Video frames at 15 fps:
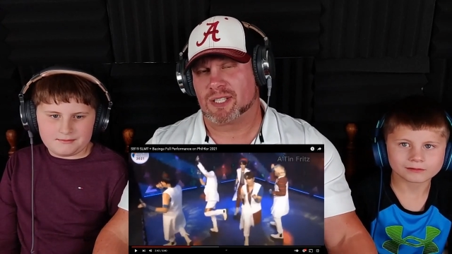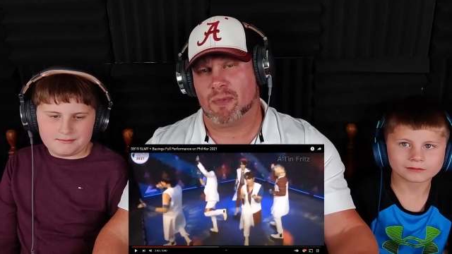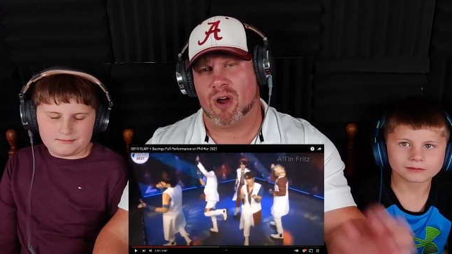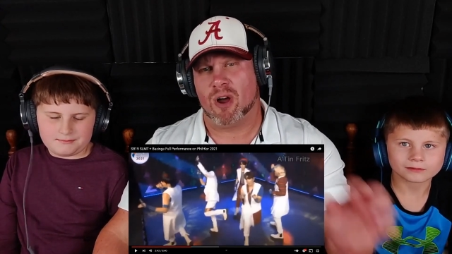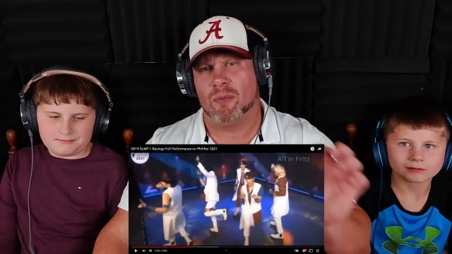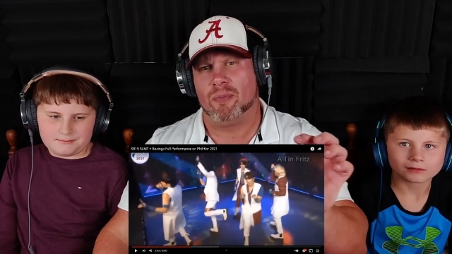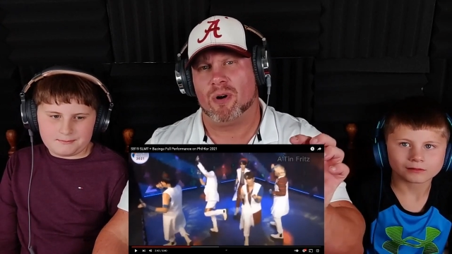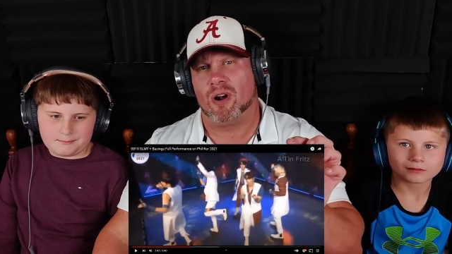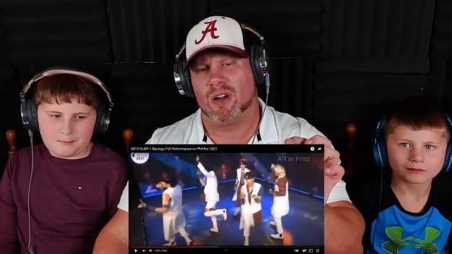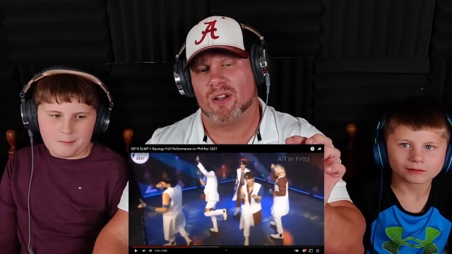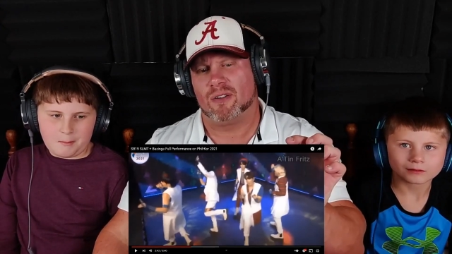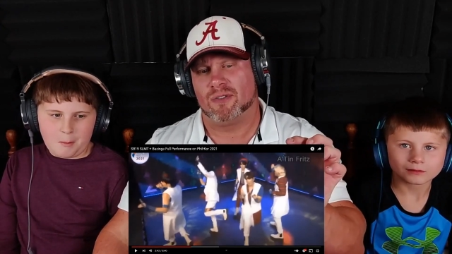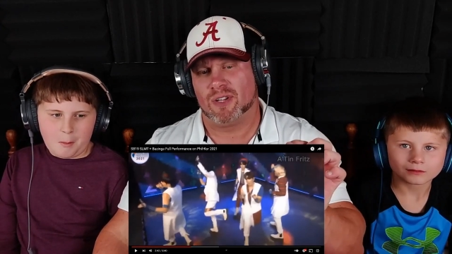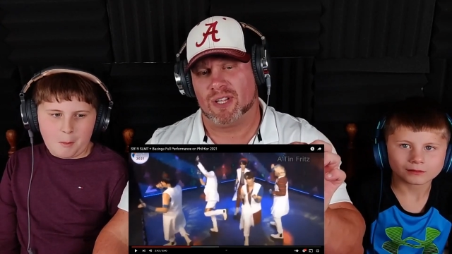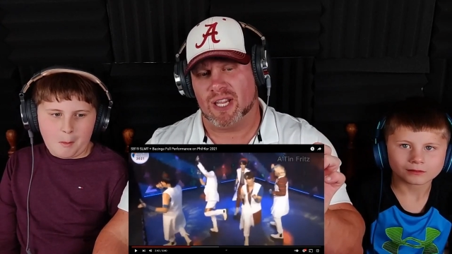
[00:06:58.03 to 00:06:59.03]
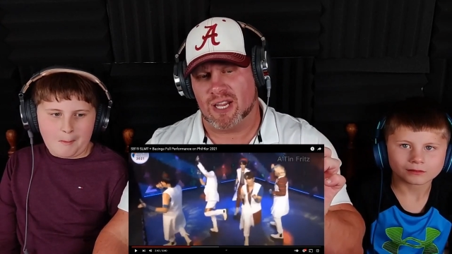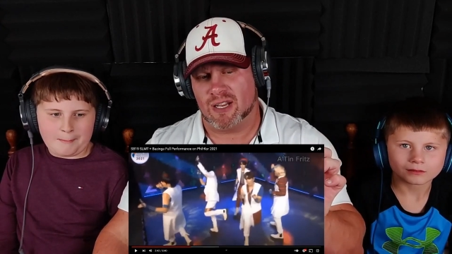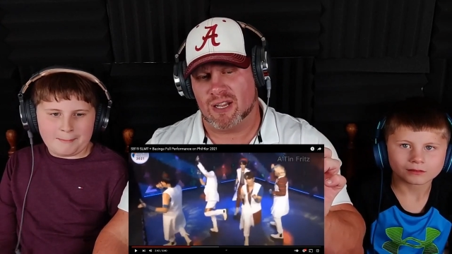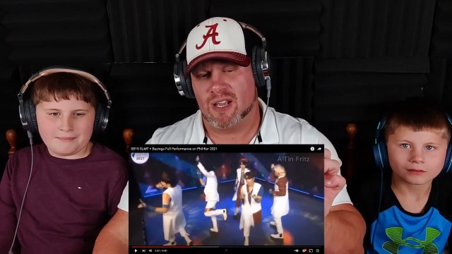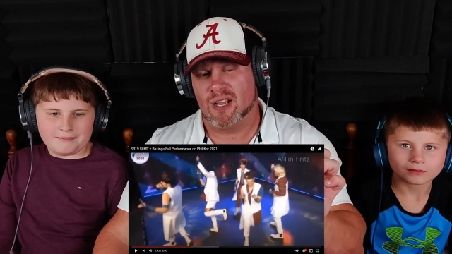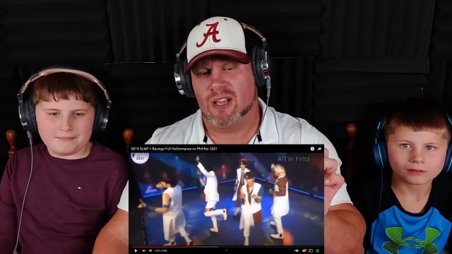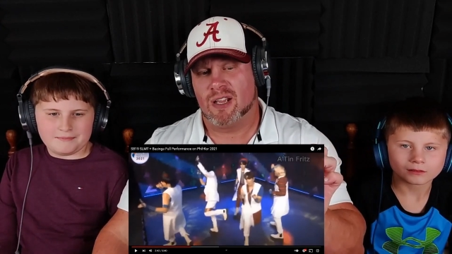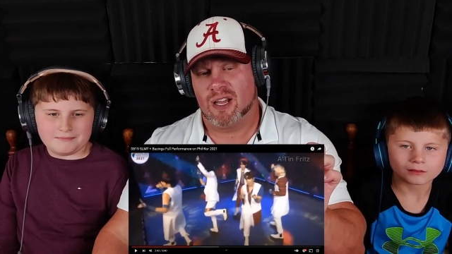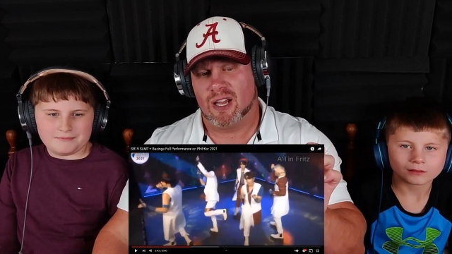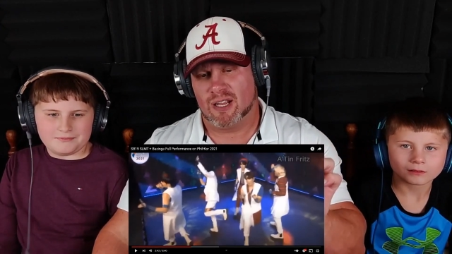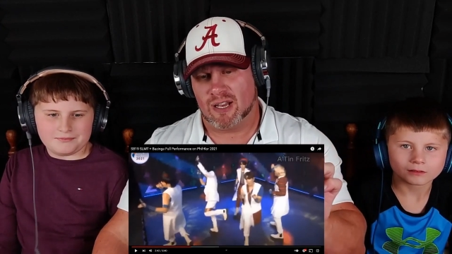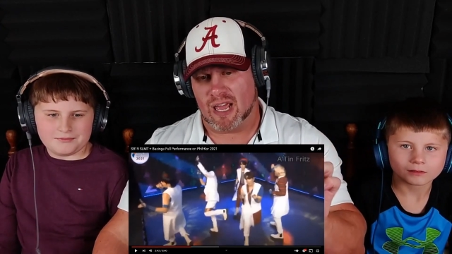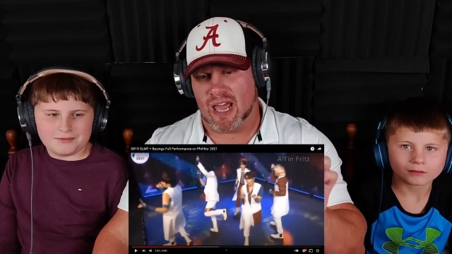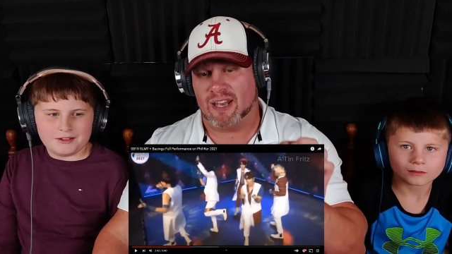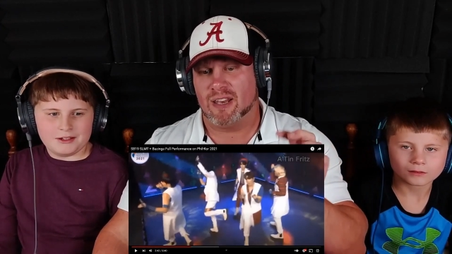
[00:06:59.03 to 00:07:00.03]
Speaker 1: small part of lead.
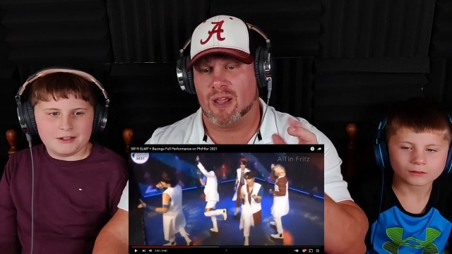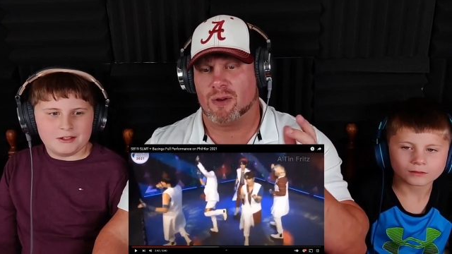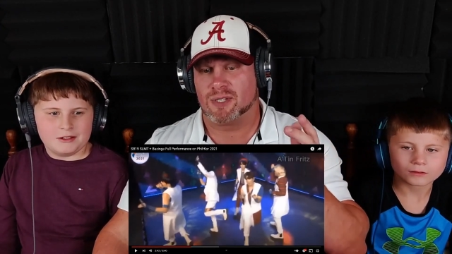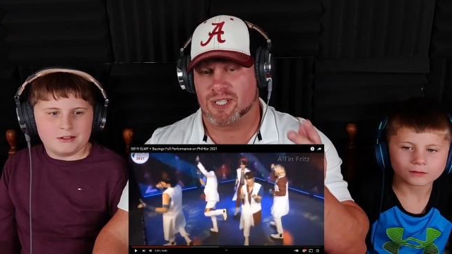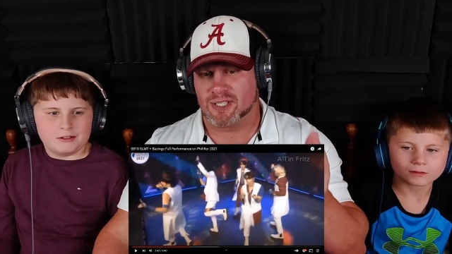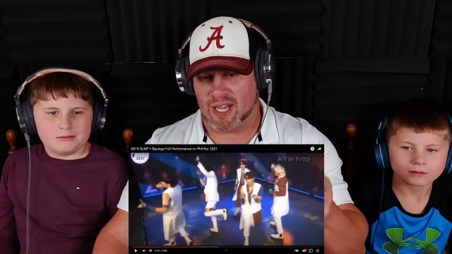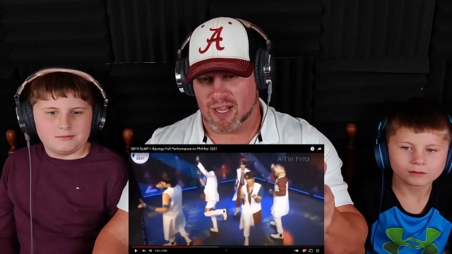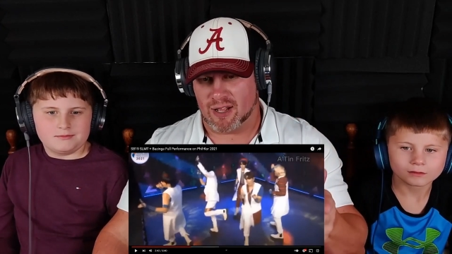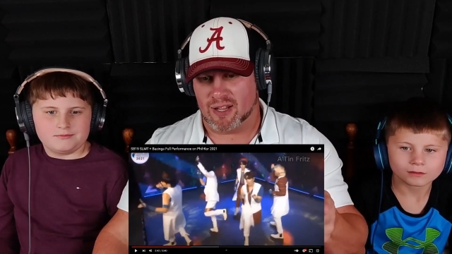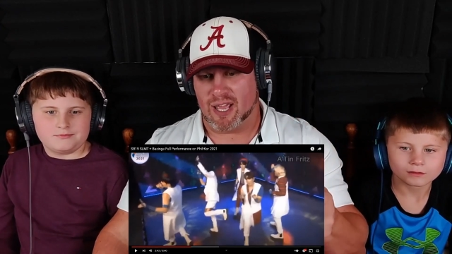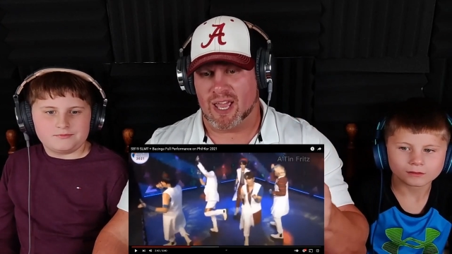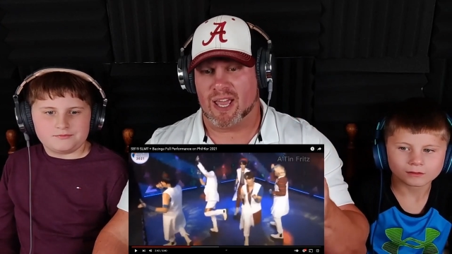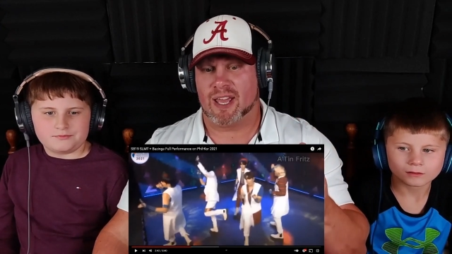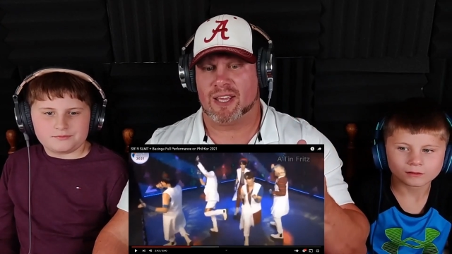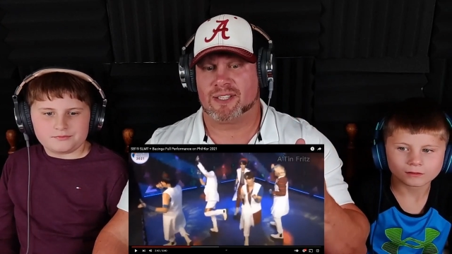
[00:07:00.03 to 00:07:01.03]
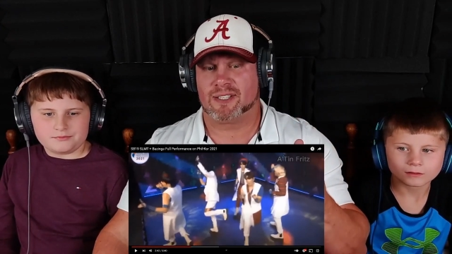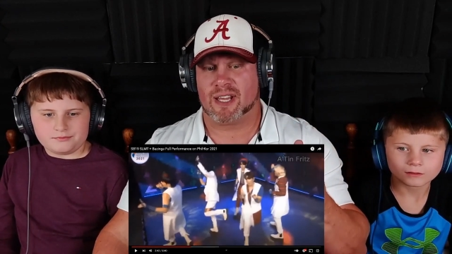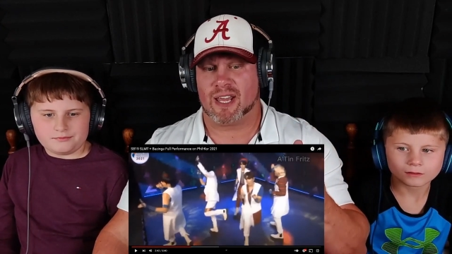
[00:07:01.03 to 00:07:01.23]
I know Stell has.